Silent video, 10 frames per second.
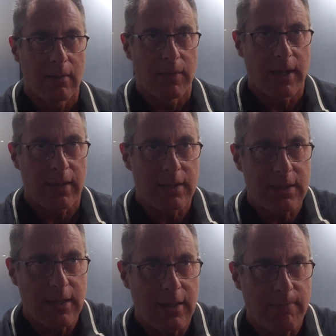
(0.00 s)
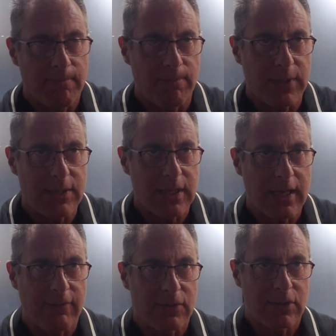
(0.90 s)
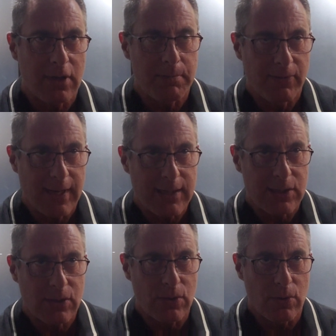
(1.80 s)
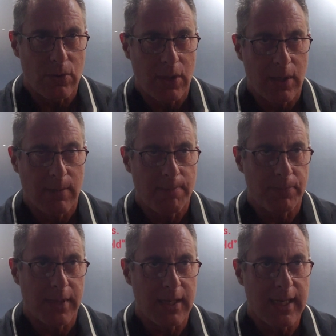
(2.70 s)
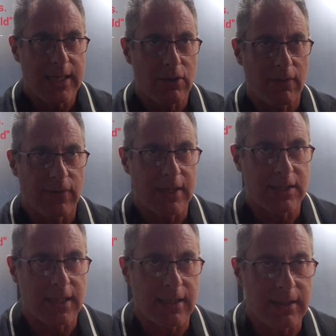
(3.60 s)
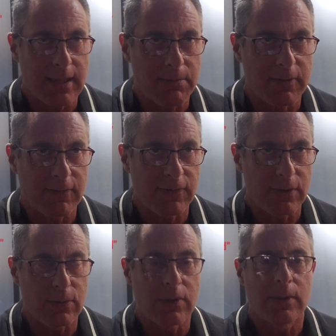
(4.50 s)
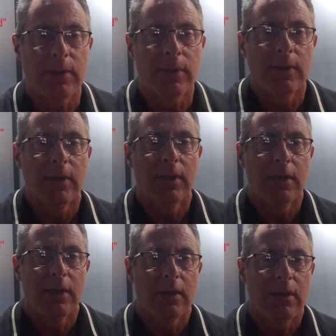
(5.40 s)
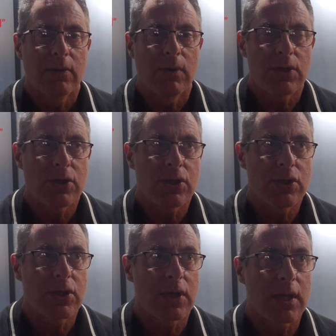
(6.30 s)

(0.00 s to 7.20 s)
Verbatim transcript: But um, there's another type of lens called an E D O F, extended depth of field, which